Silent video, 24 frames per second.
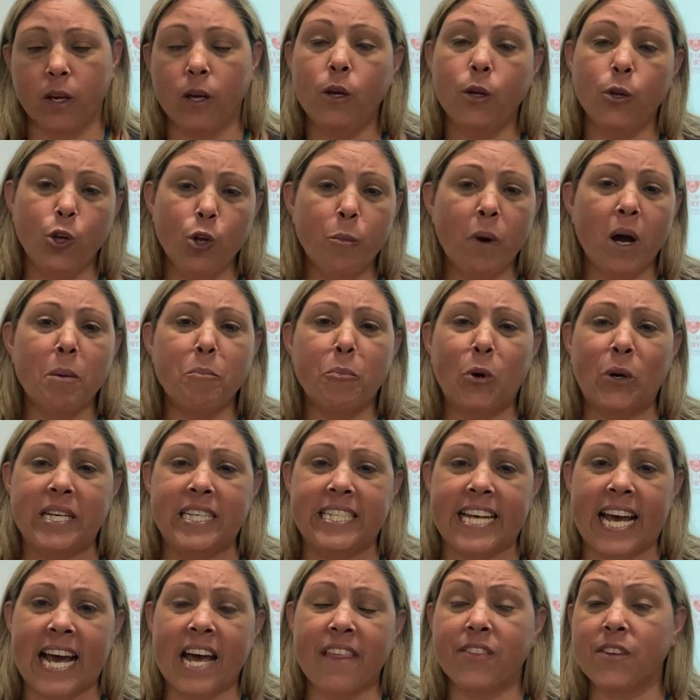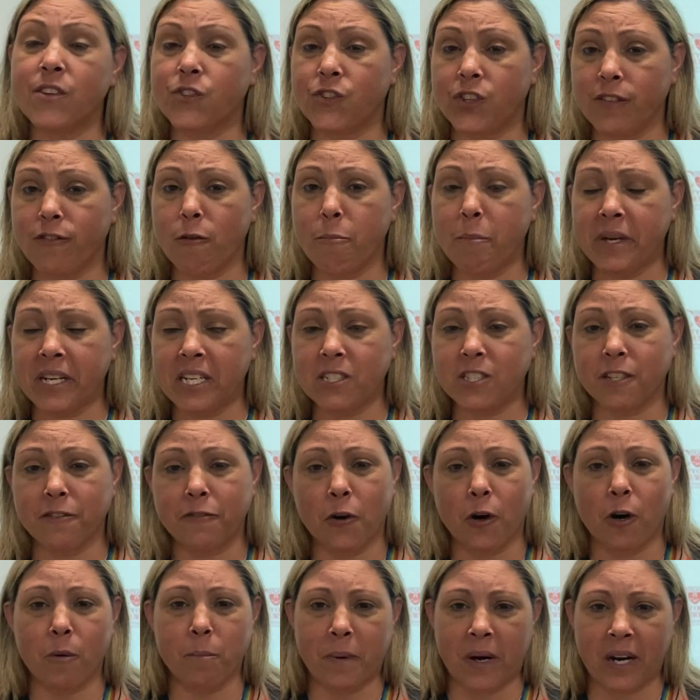You might point out that 7 minutes have
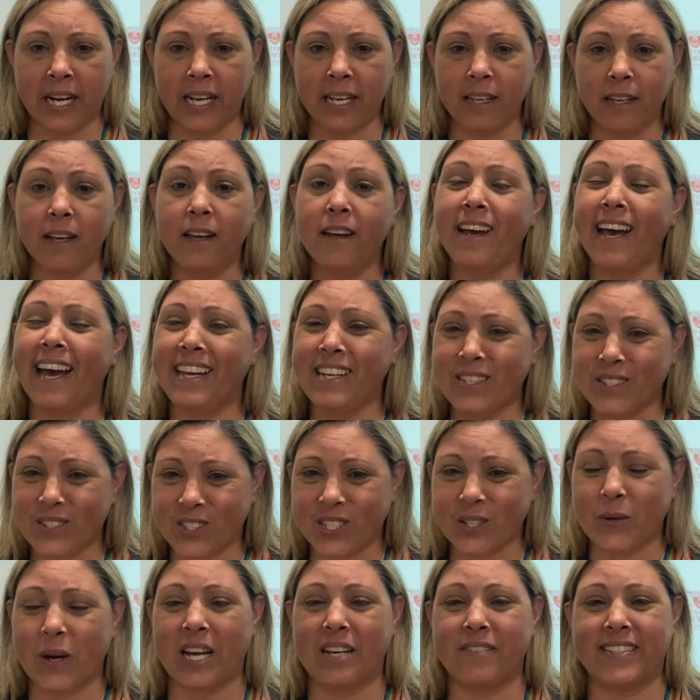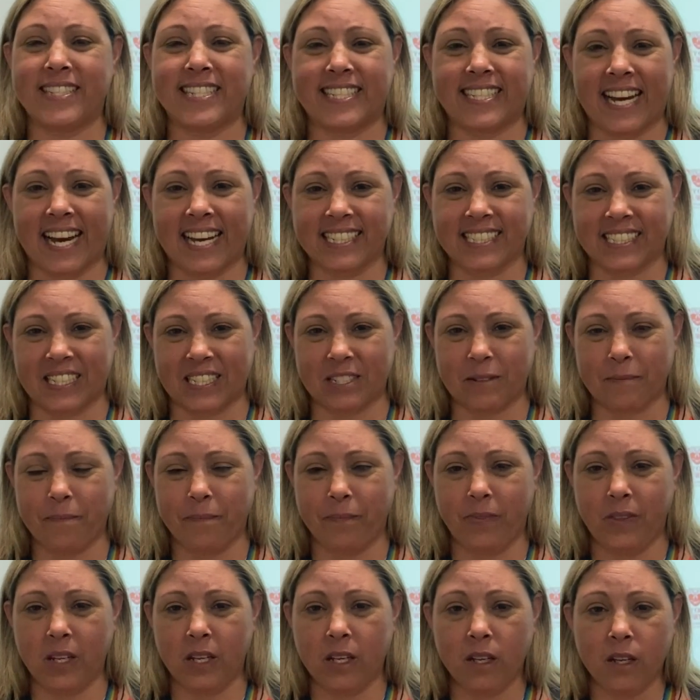gone by and you still haven't started.
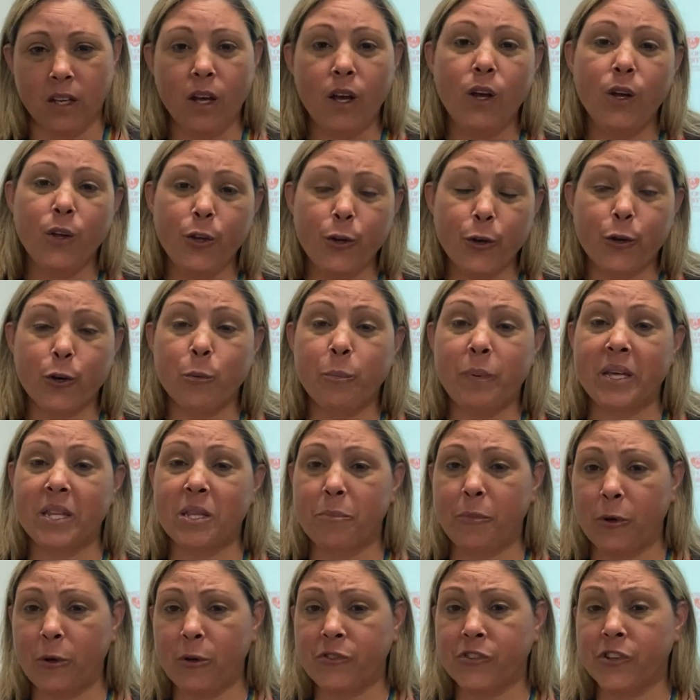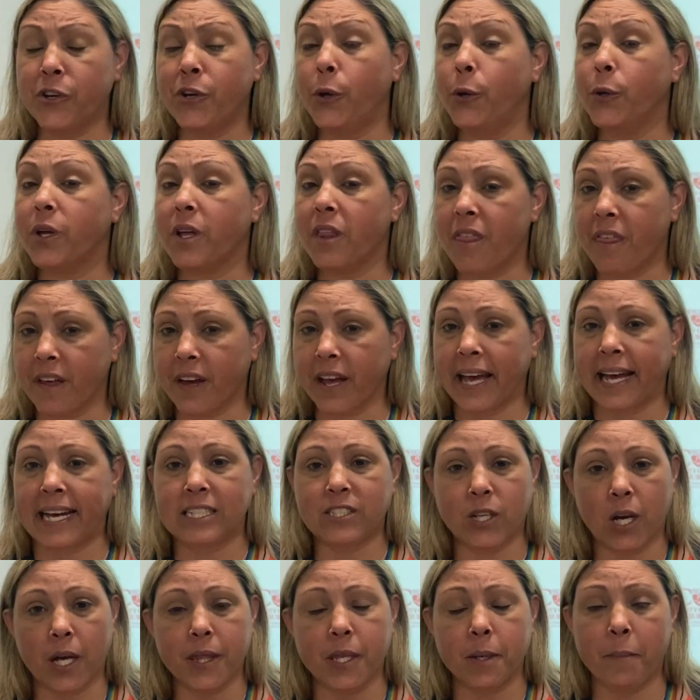You could be the person who can think
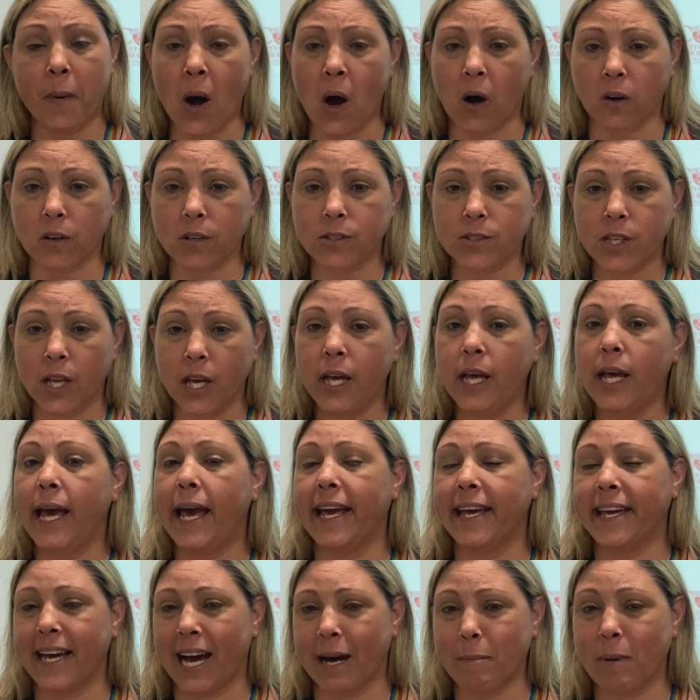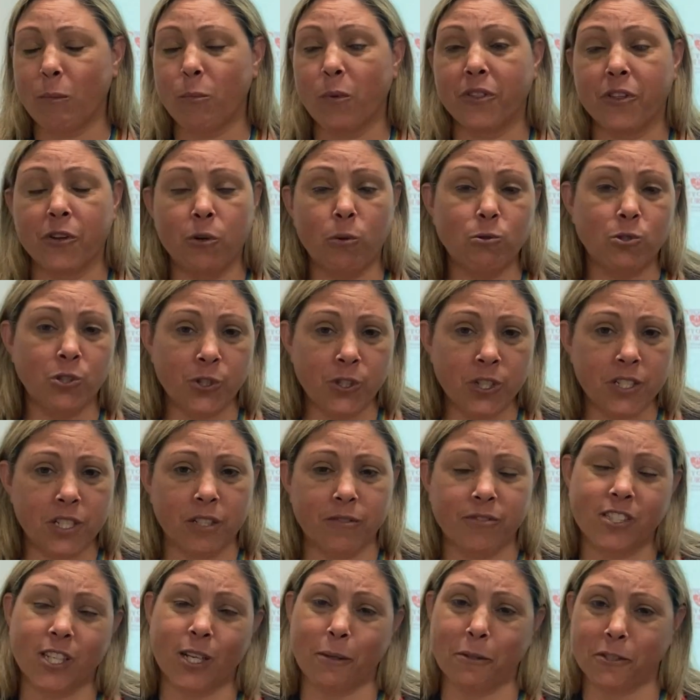outside the box and come up with an alternative
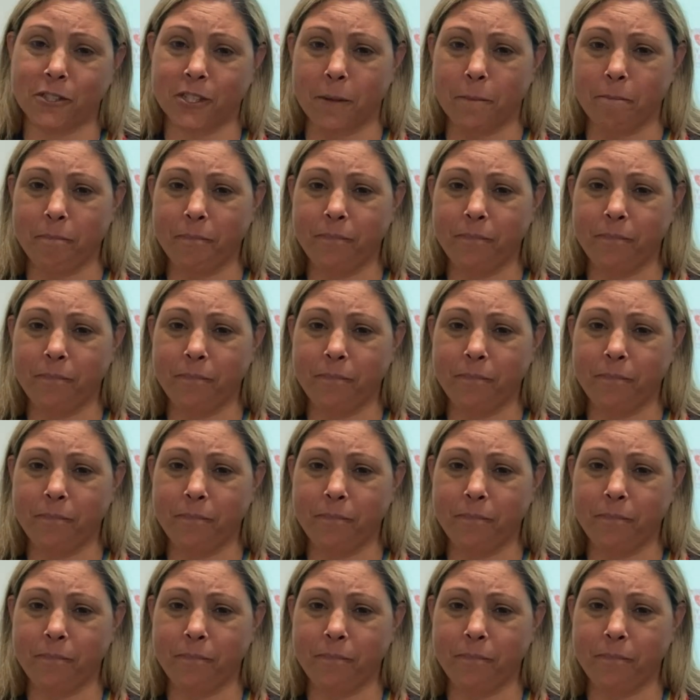solution.